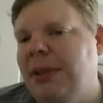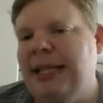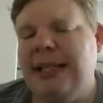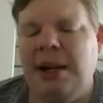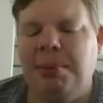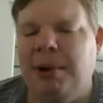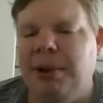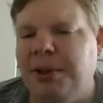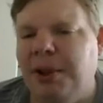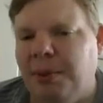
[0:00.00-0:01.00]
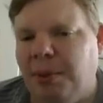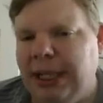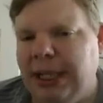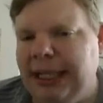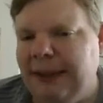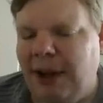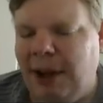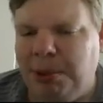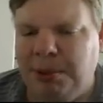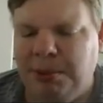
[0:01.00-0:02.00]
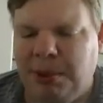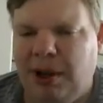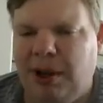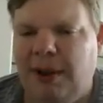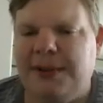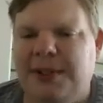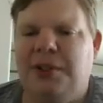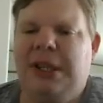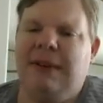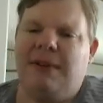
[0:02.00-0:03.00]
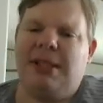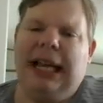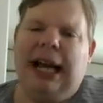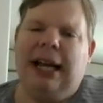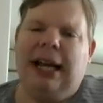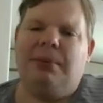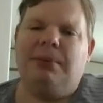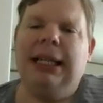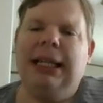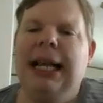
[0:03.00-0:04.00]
they set up on turn 1, get the Vileplume lock off so you never see items.